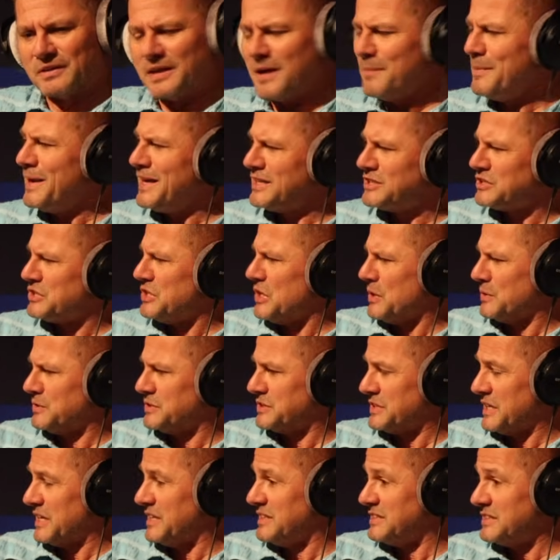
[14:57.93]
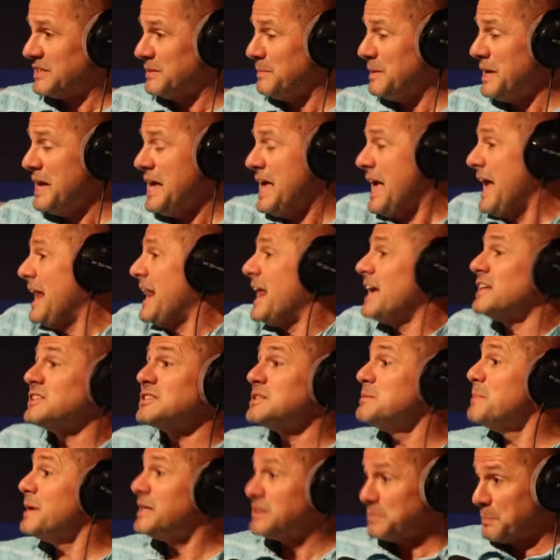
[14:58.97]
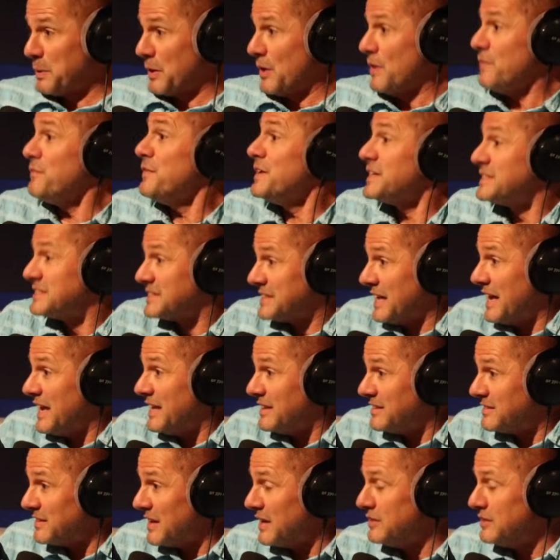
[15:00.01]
That makes no sense to me. It actually makes perfect sense.